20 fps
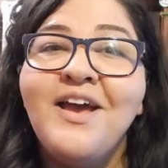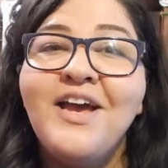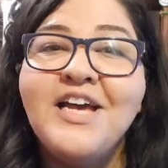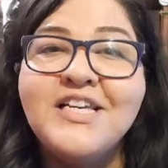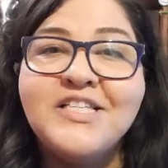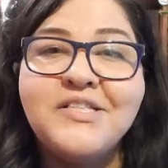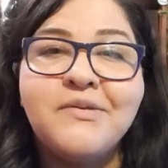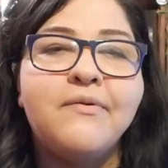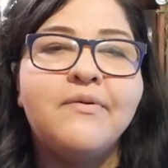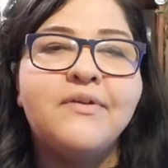
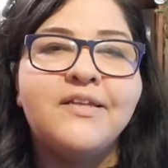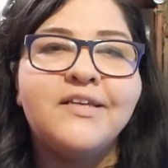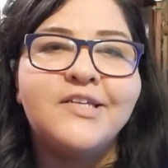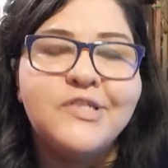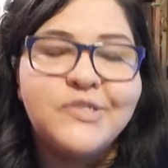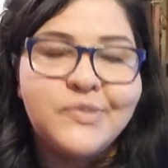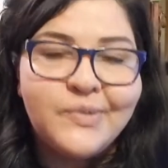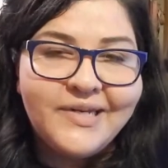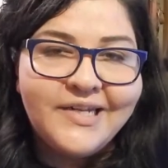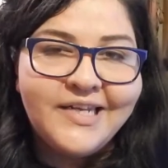So I really
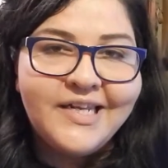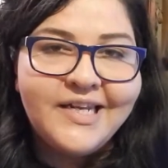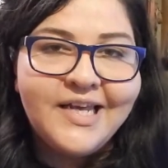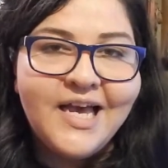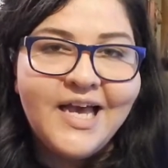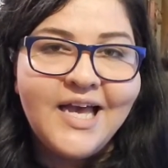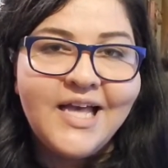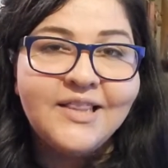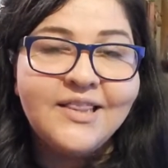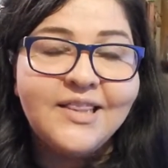enjoyed it.
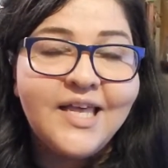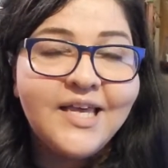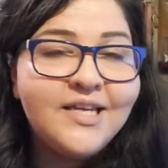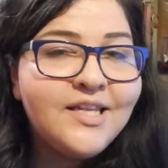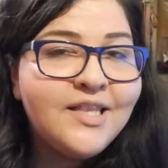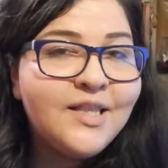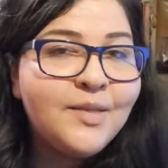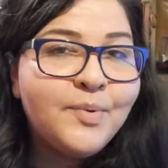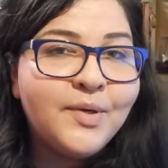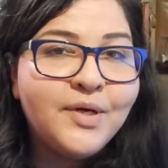I liked
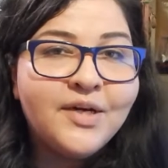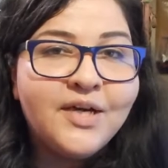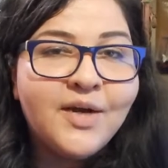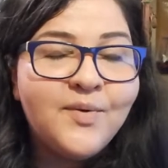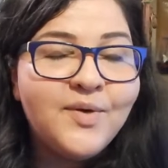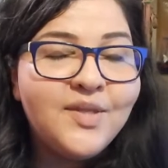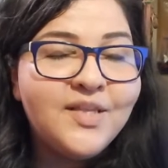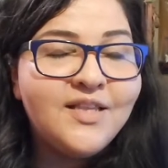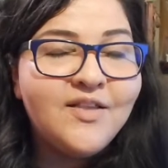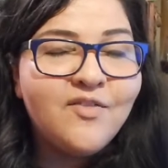the book. I
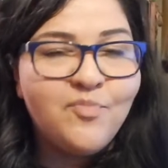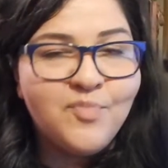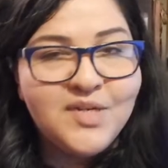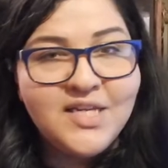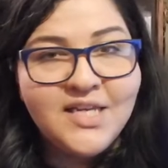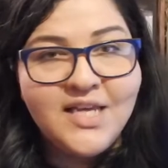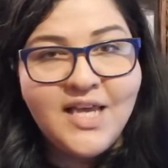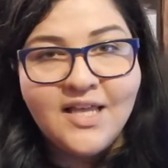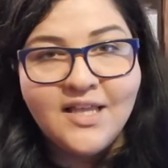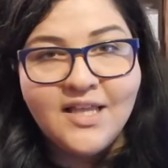really love Mindy
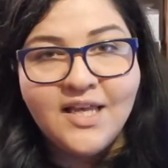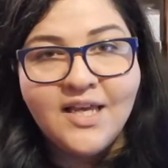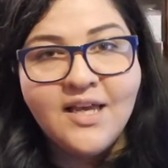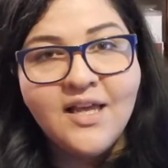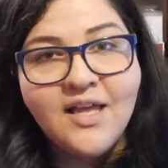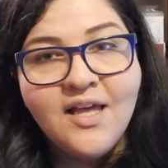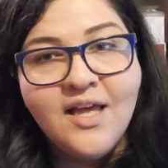Kaling.